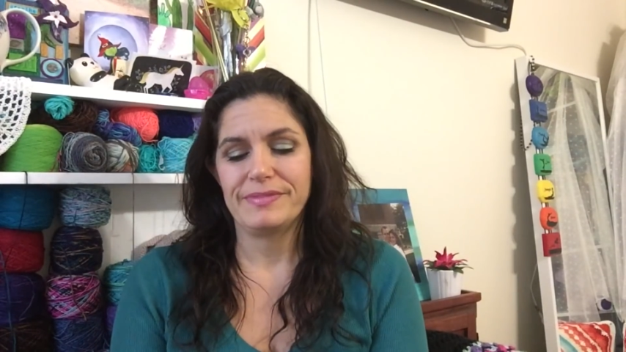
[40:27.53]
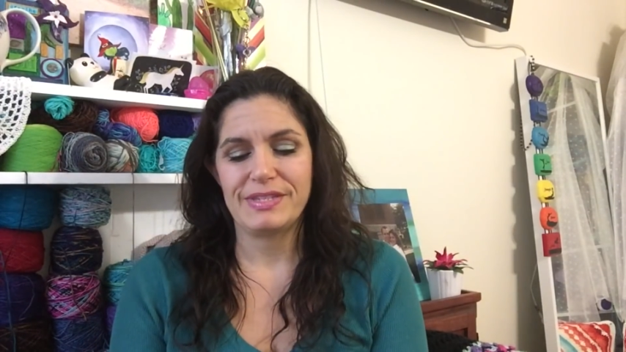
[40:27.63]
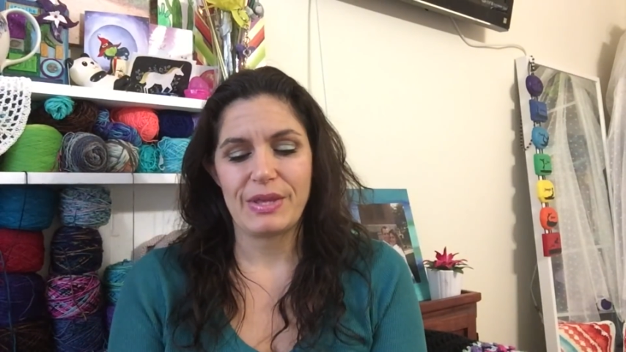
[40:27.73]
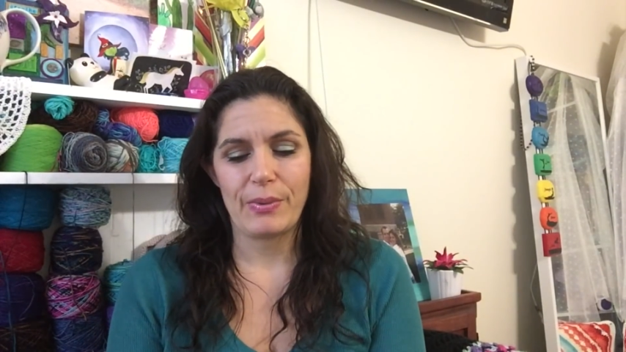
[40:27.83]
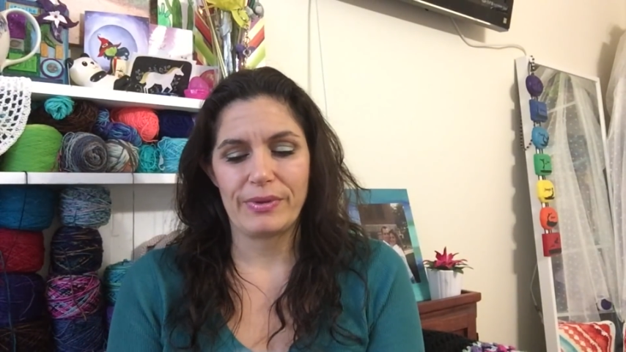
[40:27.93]

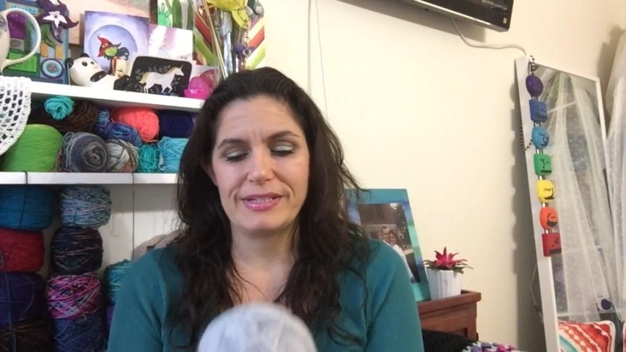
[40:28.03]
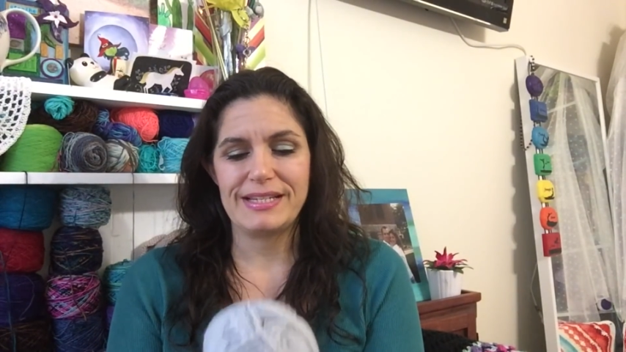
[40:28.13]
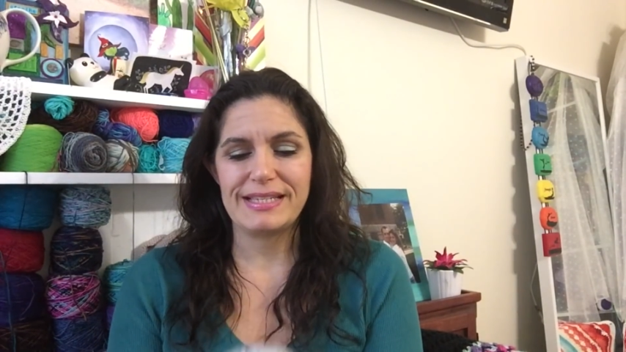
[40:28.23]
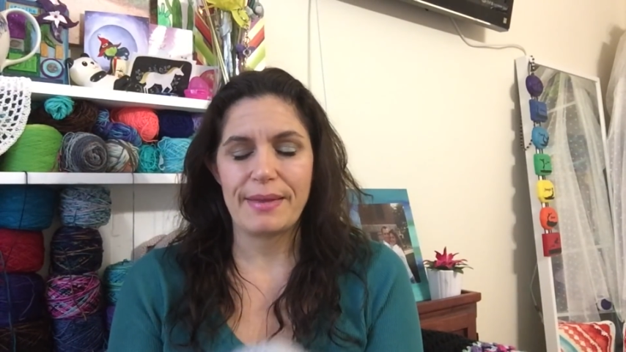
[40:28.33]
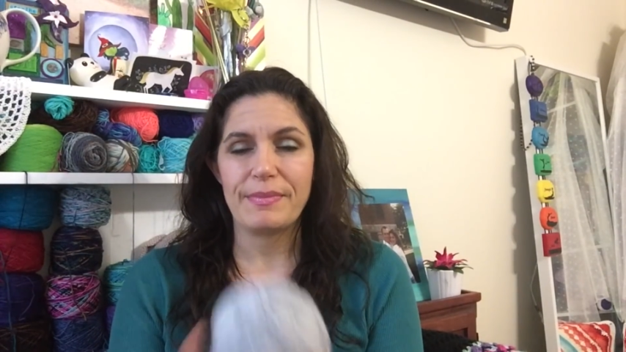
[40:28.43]
So
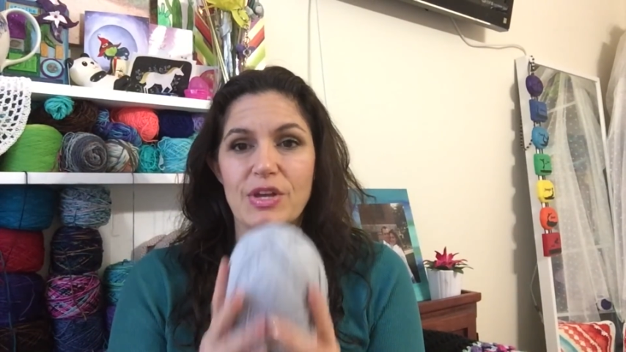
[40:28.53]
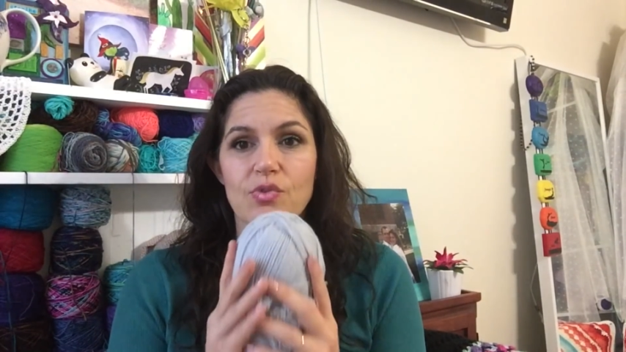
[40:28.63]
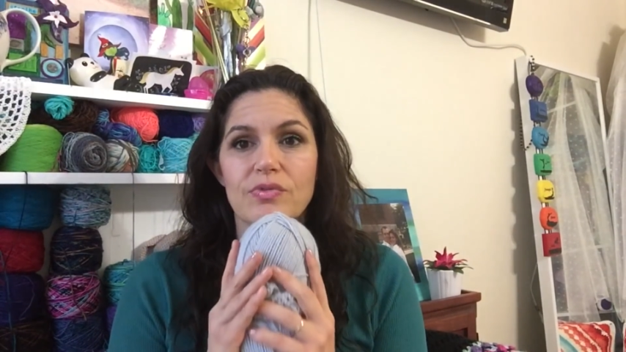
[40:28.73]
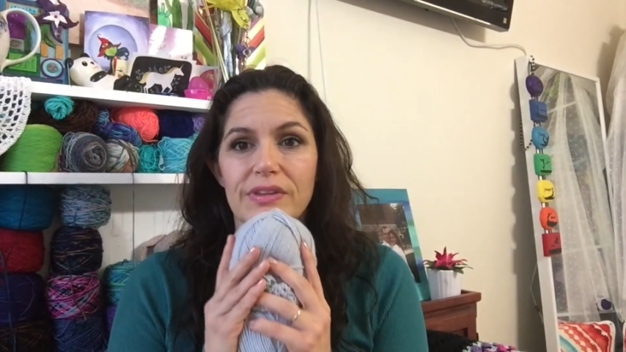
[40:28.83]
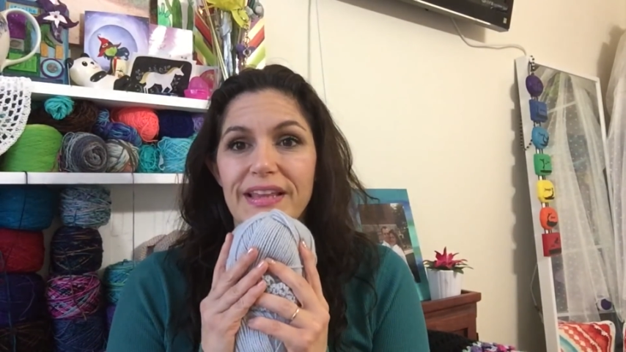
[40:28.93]
she sent me
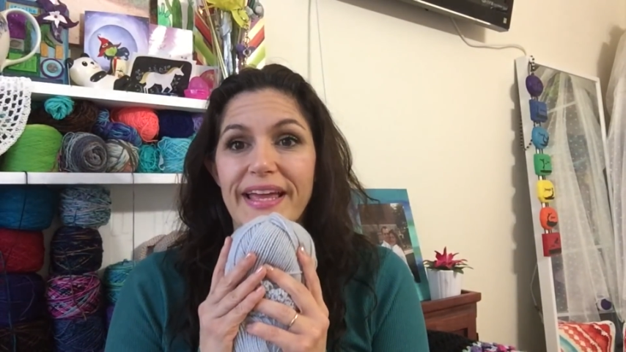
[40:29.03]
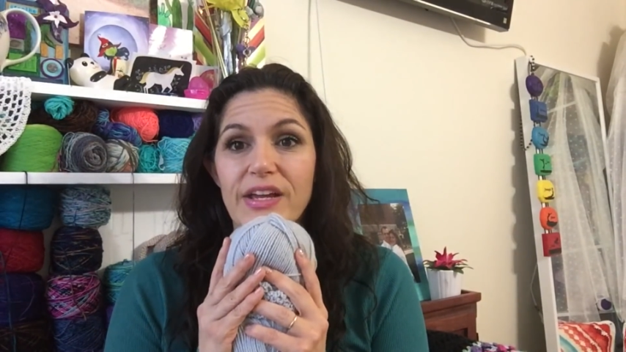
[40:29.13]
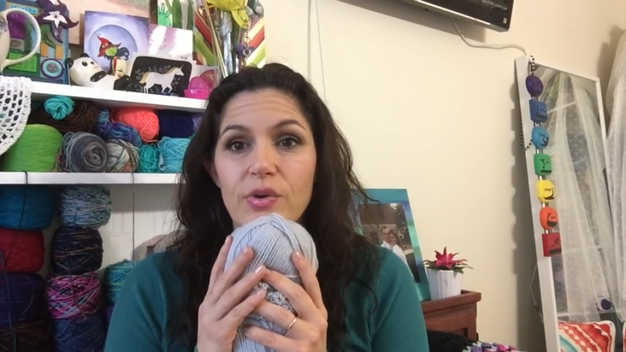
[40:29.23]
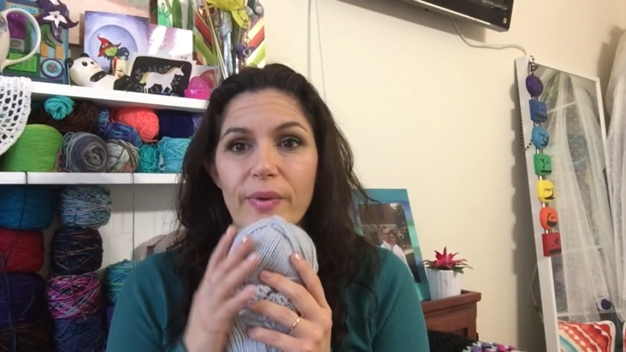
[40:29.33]
light